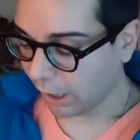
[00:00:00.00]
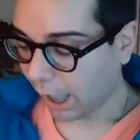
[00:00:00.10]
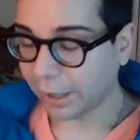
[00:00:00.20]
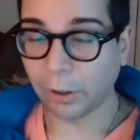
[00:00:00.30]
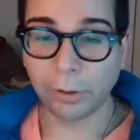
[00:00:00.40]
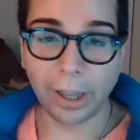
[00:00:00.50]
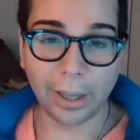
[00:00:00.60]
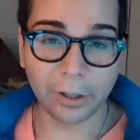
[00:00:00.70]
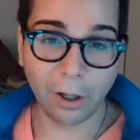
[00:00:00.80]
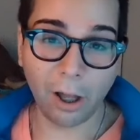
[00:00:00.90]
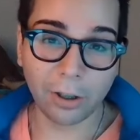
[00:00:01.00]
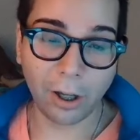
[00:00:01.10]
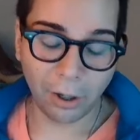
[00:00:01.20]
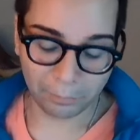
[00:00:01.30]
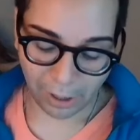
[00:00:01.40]
I know that
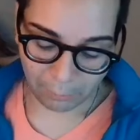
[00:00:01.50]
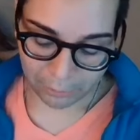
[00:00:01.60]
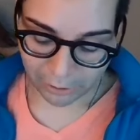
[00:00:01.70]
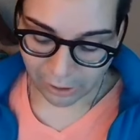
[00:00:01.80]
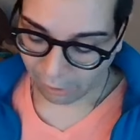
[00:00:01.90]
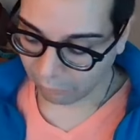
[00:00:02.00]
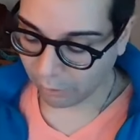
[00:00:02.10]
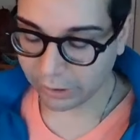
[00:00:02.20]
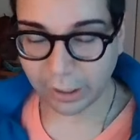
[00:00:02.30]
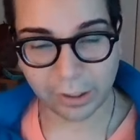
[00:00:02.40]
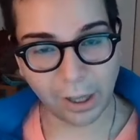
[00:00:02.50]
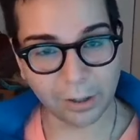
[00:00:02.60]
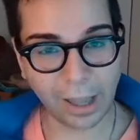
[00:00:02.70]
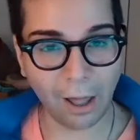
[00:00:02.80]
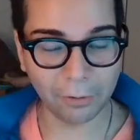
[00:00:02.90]
that one's a tough one to
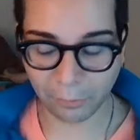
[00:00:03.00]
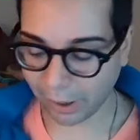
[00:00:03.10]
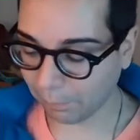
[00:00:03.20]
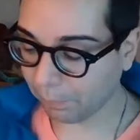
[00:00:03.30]
suck down, right?